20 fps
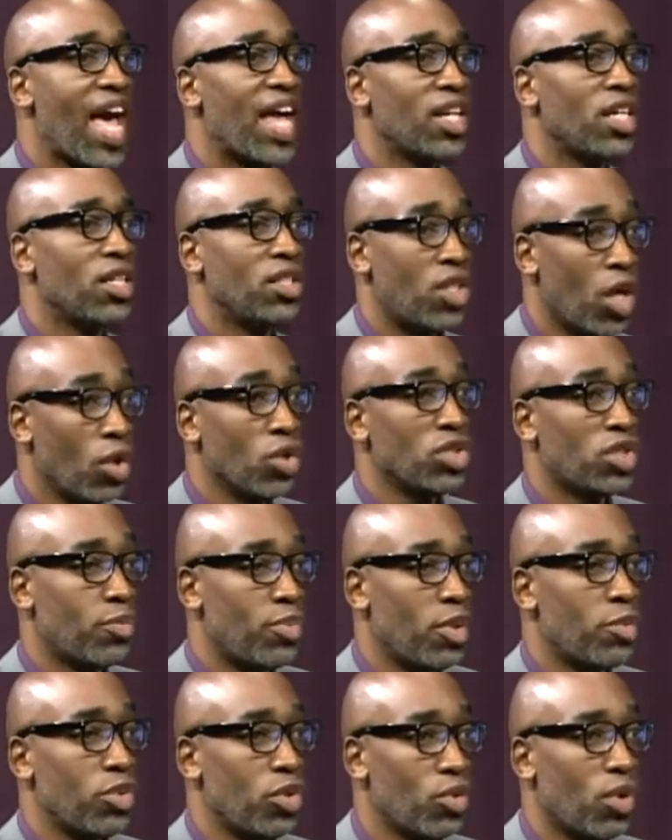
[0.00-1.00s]
those are the
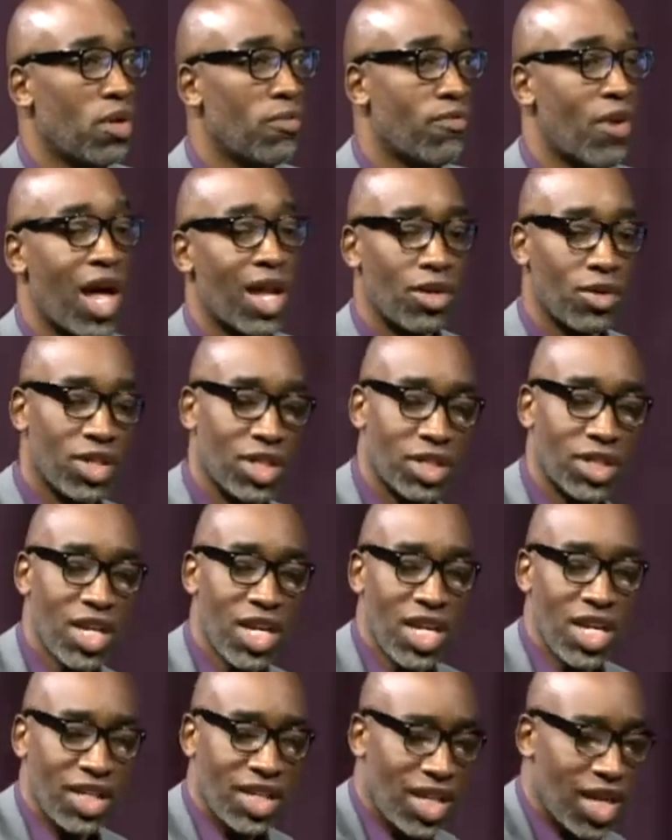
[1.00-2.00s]
people you want to follow. Because
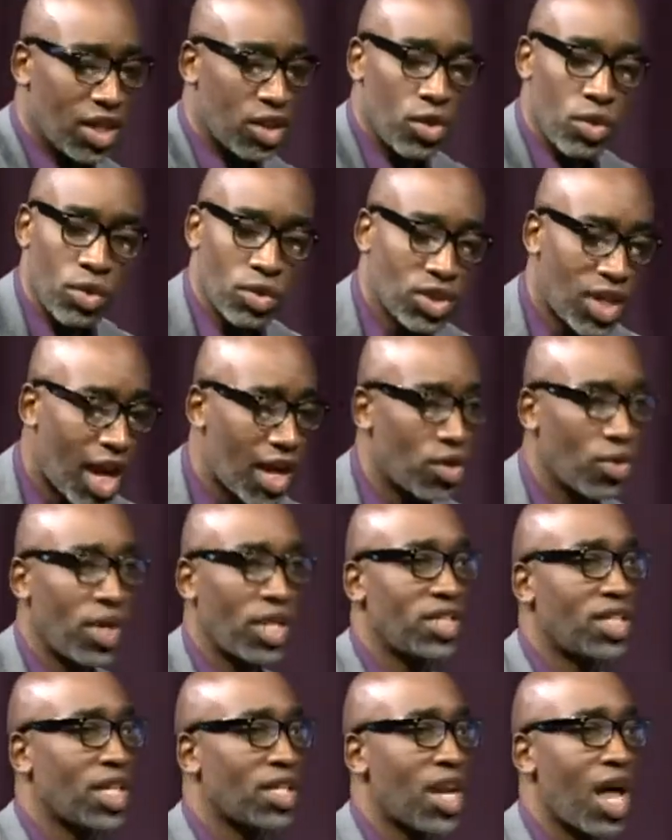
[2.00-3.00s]
Google's got great
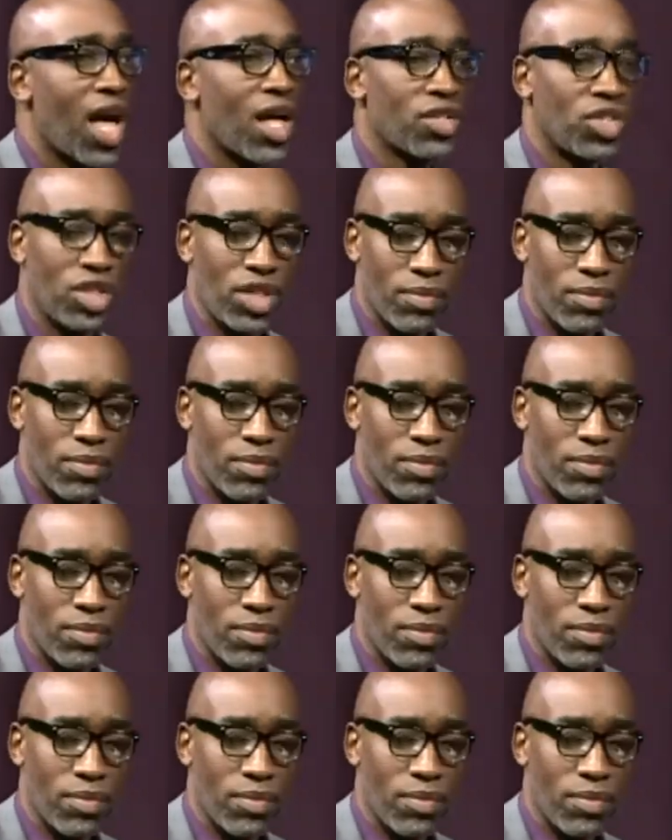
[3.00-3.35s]
technology,